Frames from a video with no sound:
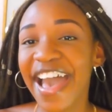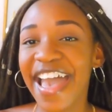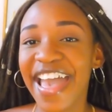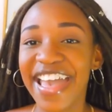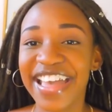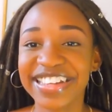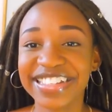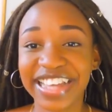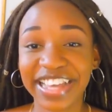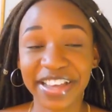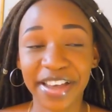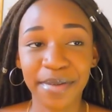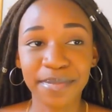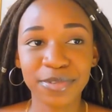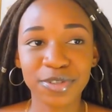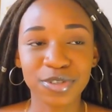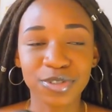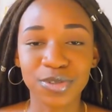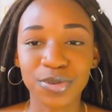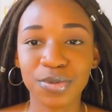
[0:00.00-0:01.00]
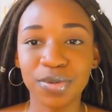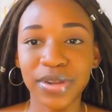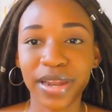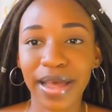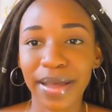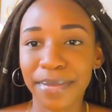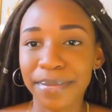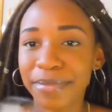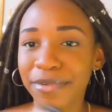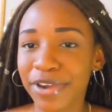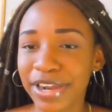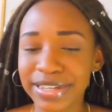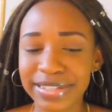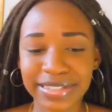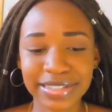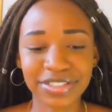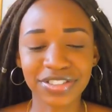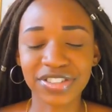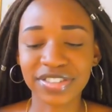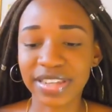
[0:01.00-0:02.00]
And I come to school, I'm
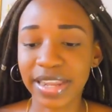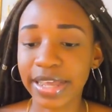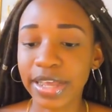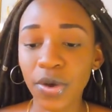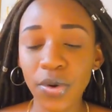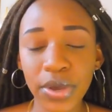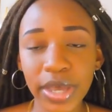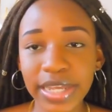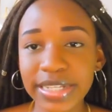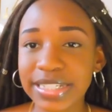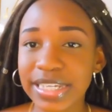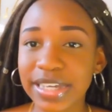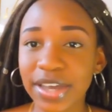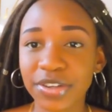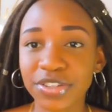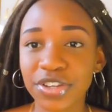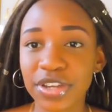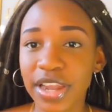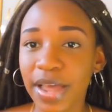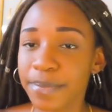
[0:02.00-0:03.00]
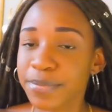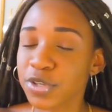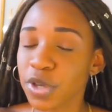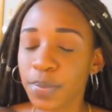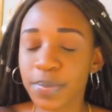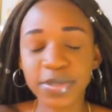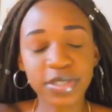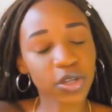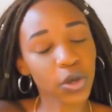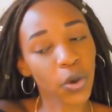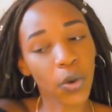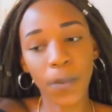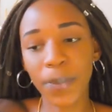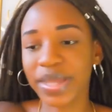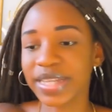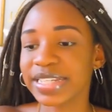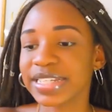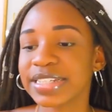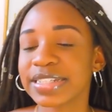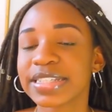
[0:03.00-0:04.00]
ready. She's like, okay, take out your laptops,
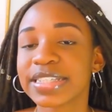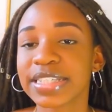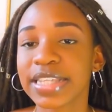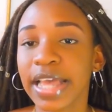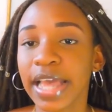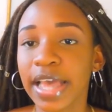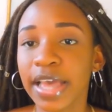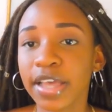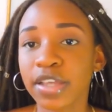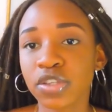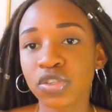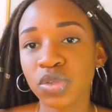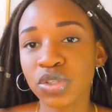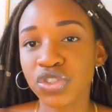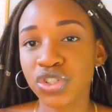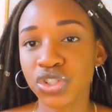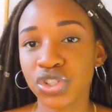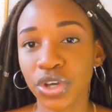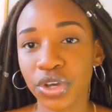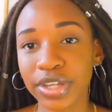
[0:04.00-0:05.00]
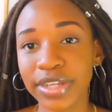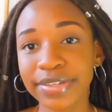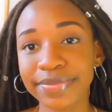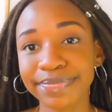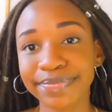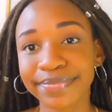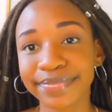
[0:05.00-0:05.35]
open it, switch it on.